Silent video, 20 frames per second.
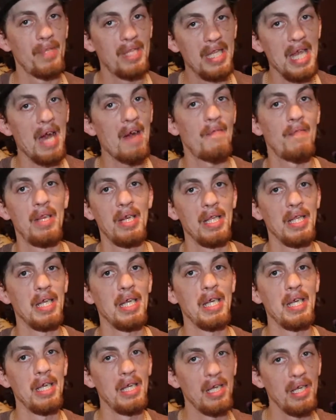
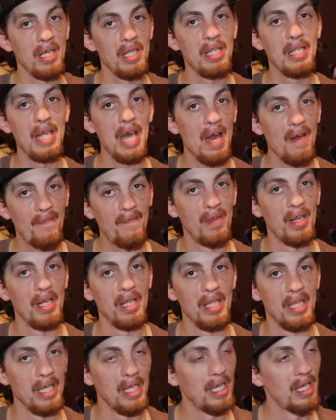definitely
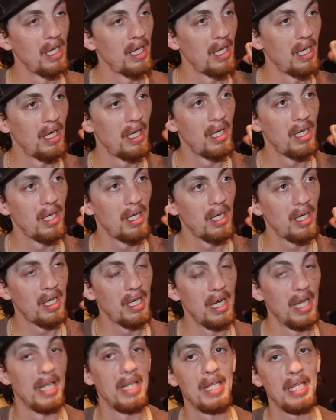
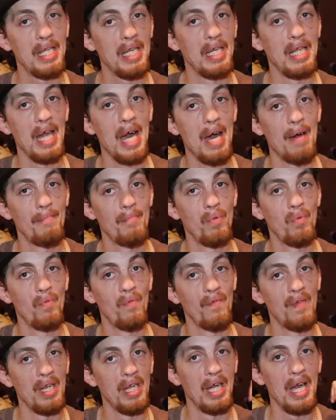gonna see that
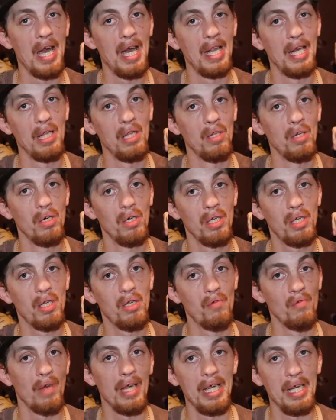movie, and it looks
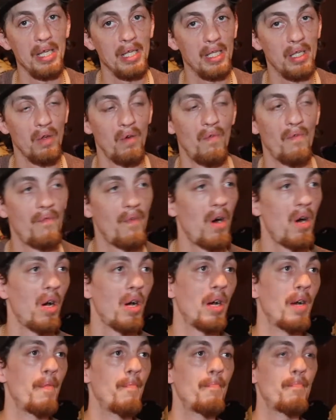great so
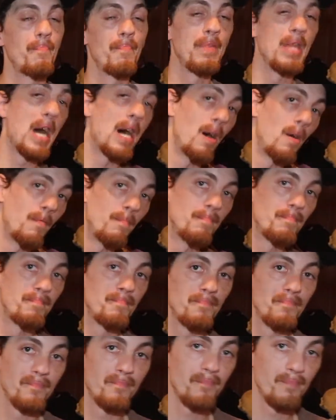far. Now,
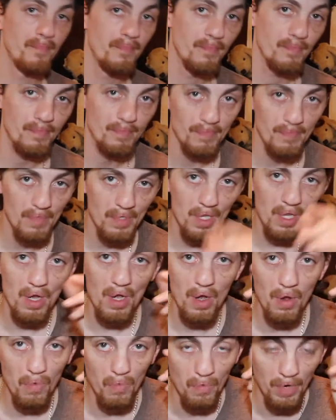
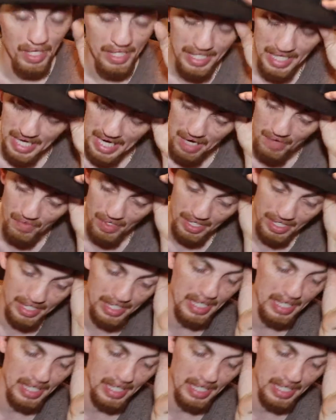one thing I want to